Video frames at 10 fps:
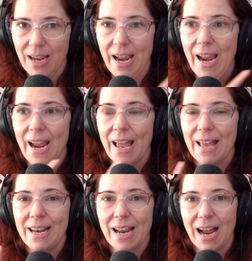
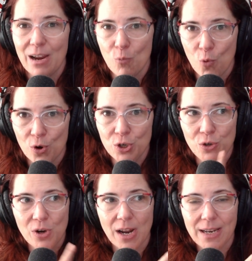And I warned
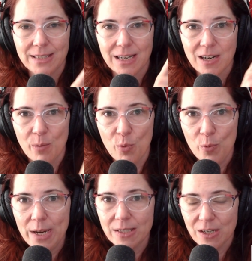you guys a couple
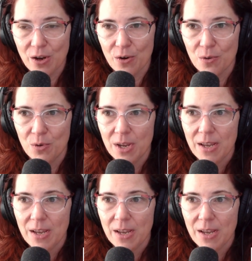weeks ago